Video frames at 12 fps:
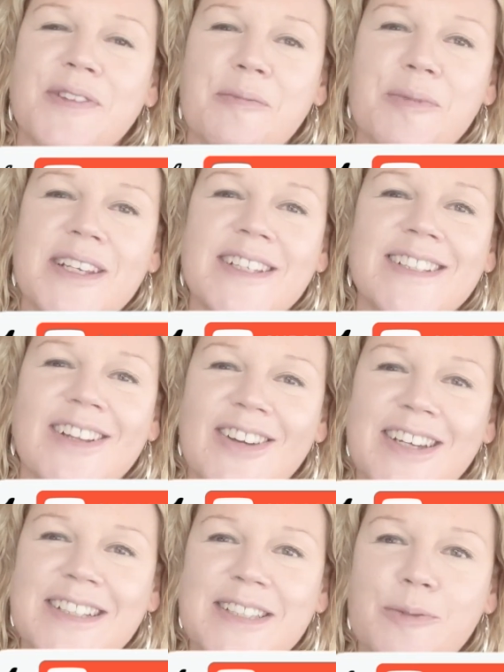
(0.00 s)
then please
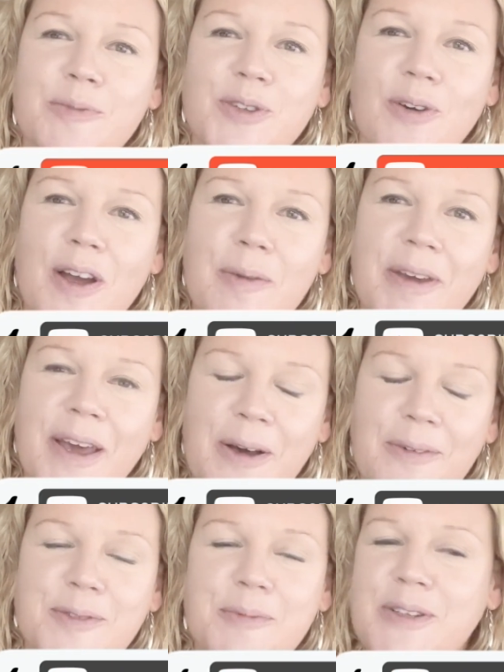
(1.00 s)
like and subscribe. It
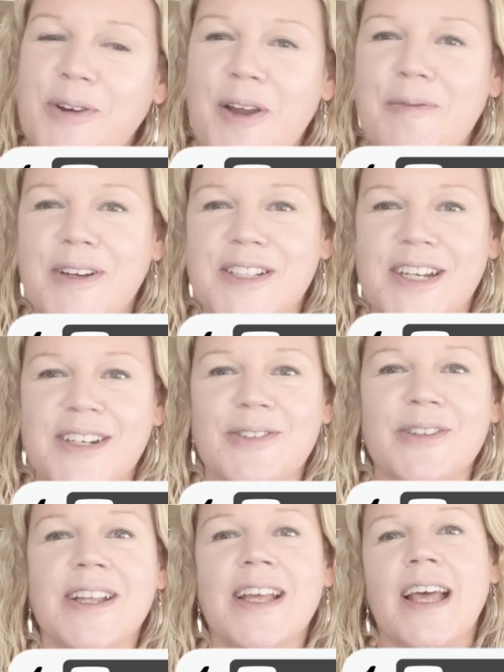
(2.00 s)
helps me grow my channel.